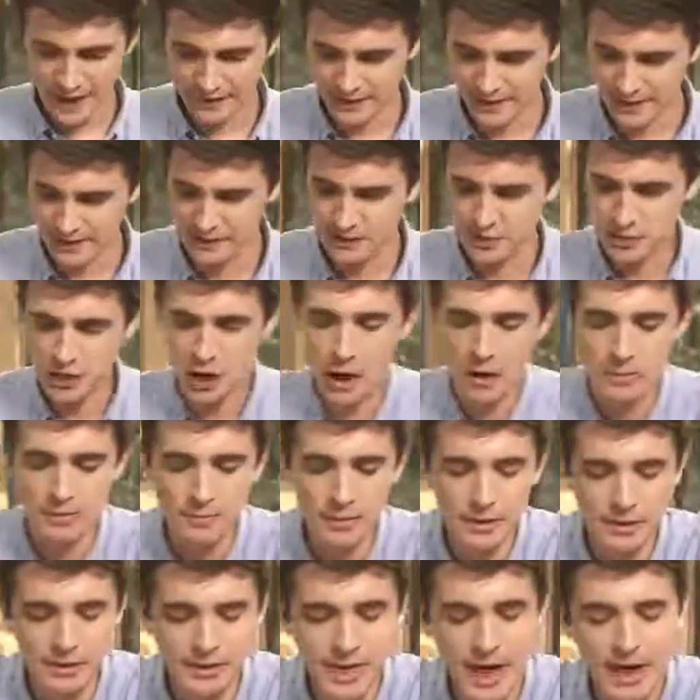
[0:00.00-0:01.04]
And then
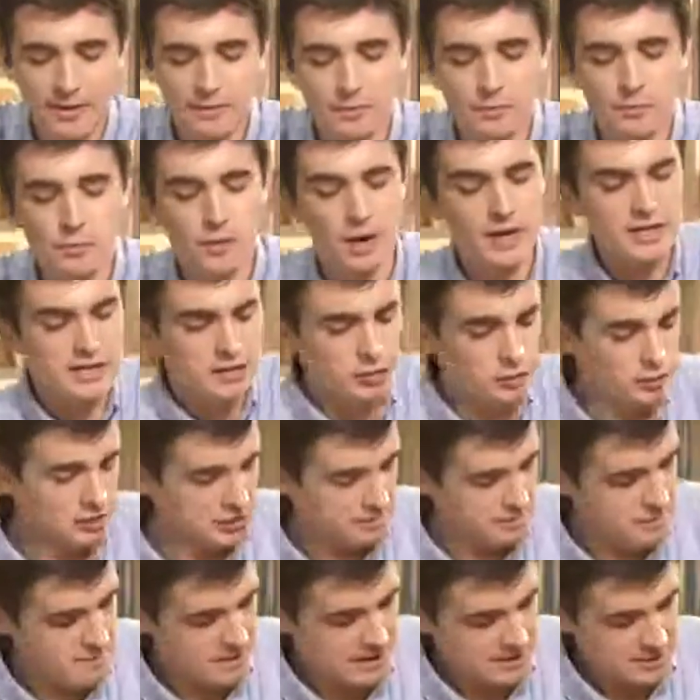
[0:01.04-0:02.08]
tumble that Rice
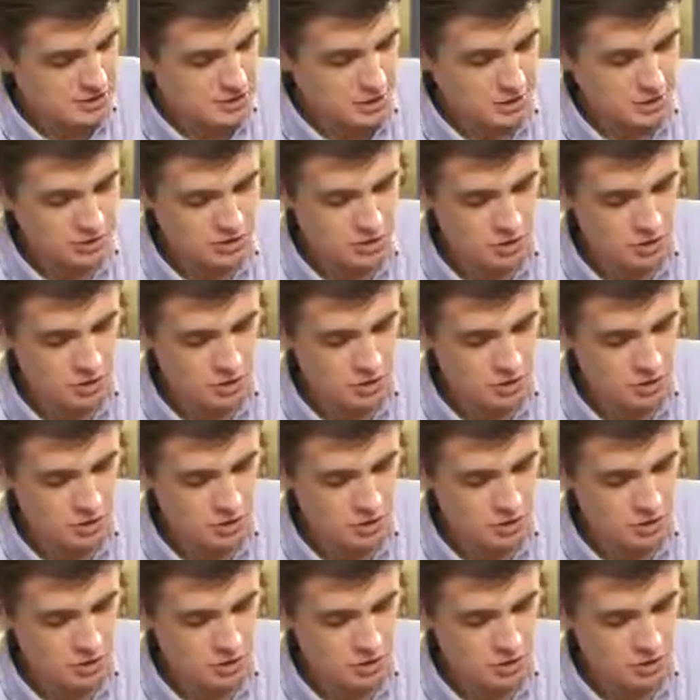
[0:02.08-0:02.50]
crispy mixture